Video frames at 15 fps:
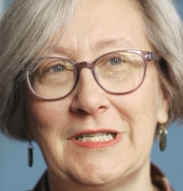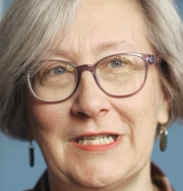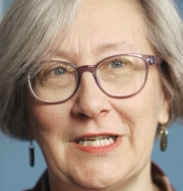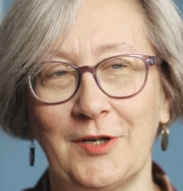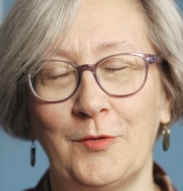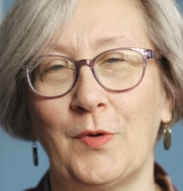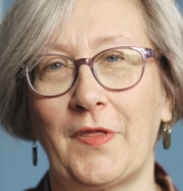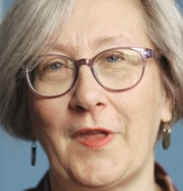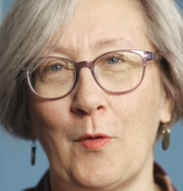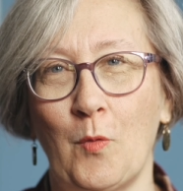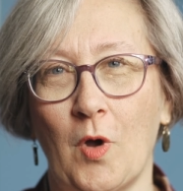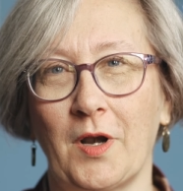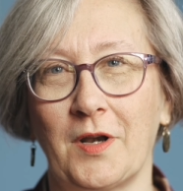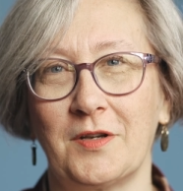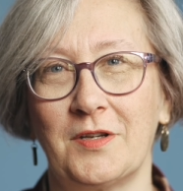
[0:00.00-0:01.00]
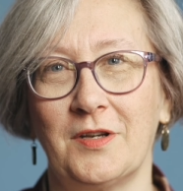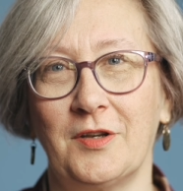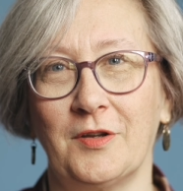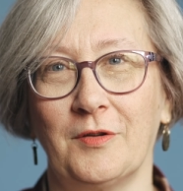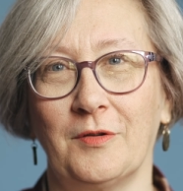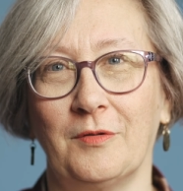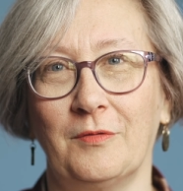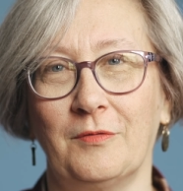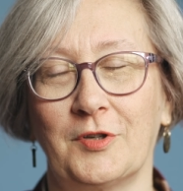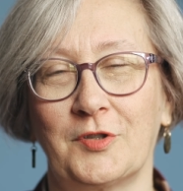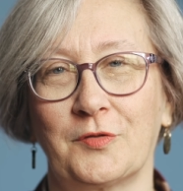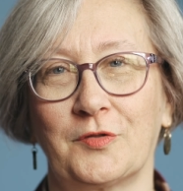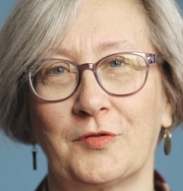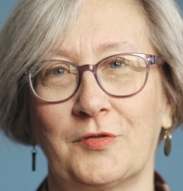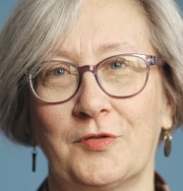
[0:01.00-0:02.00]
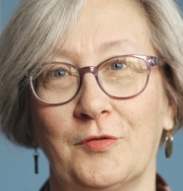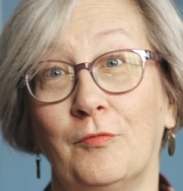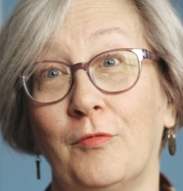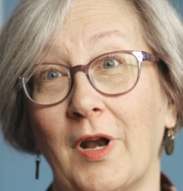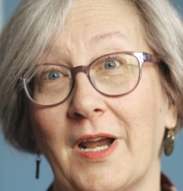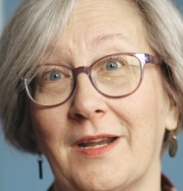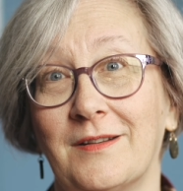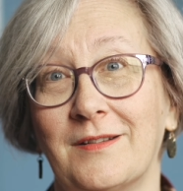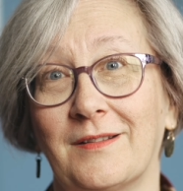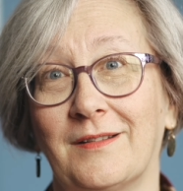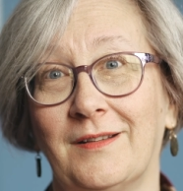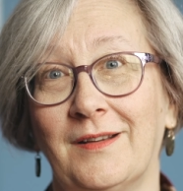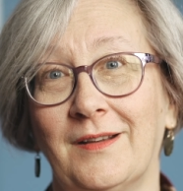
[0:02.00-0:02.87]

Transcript: did what they wanted to do, which was to write.